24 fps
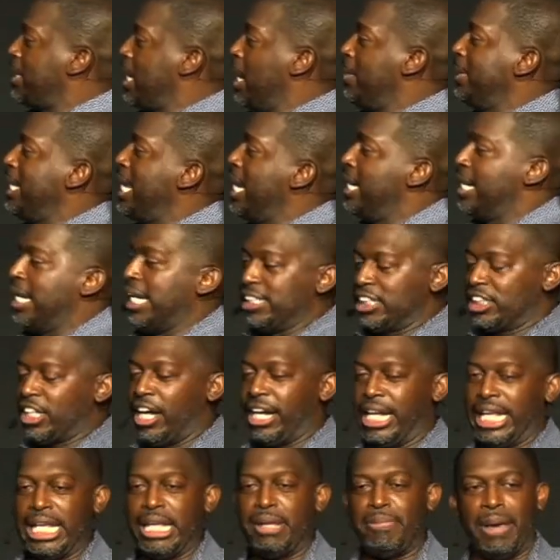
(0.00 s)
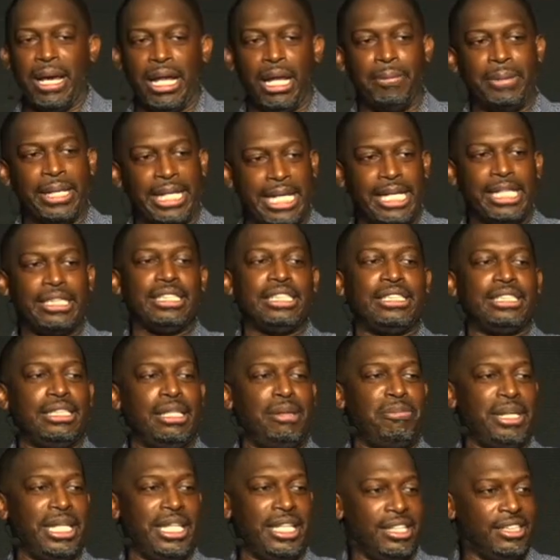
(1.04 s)
coming down there and started emailing me. Can you just
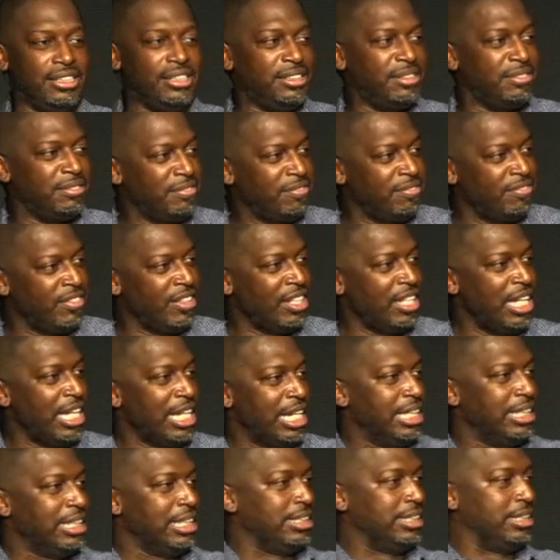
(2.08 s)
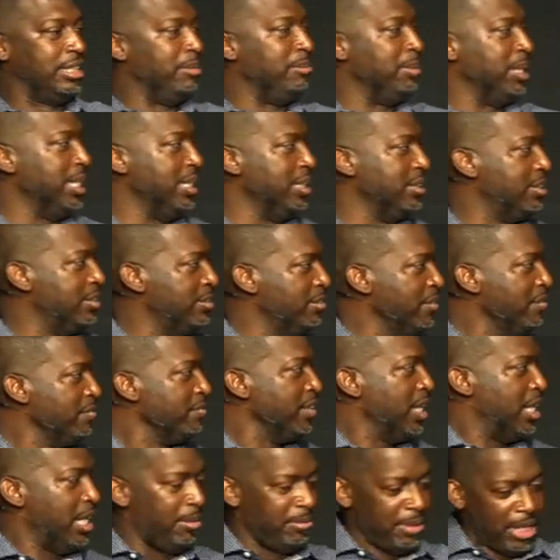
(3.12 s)
send me this? Can you just send me this?
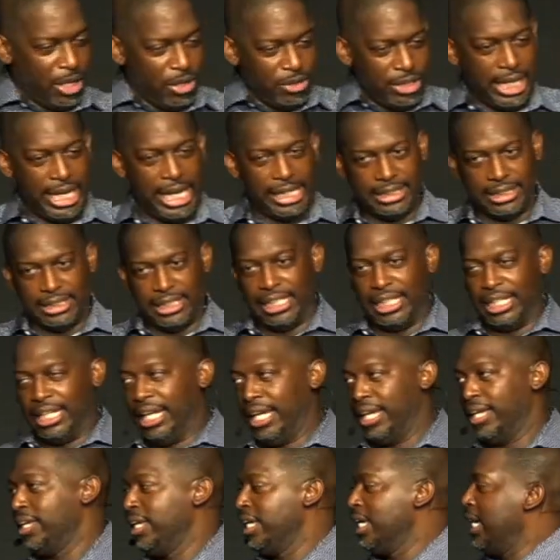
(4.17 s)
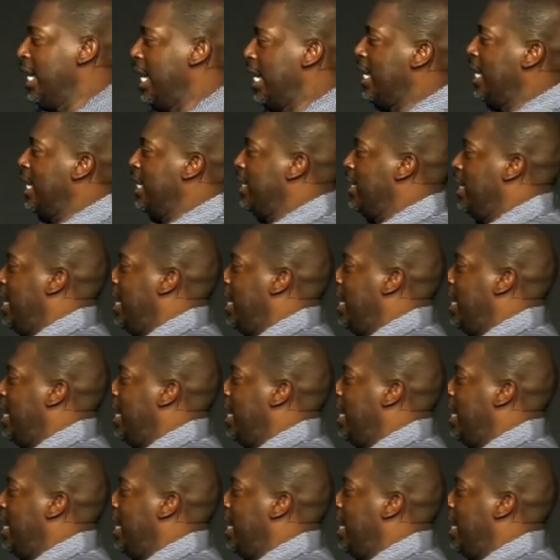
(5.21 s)
And I'm like, okay, I'm singing that. And, and,